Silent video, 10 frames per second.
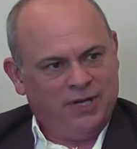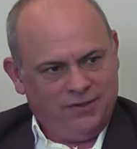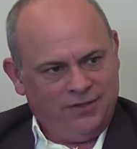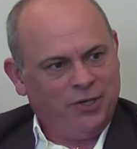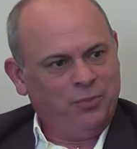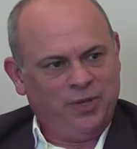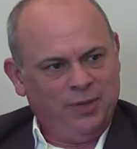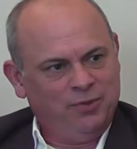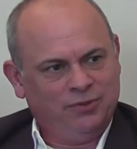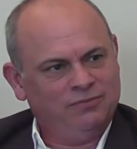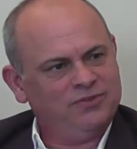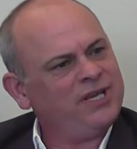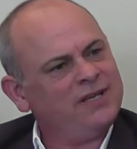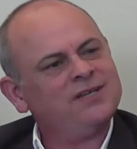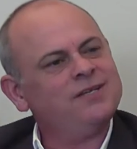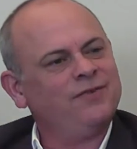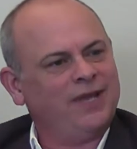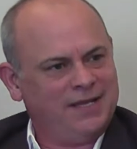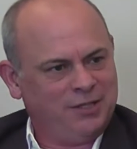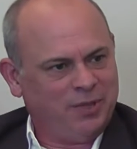But people tend to forget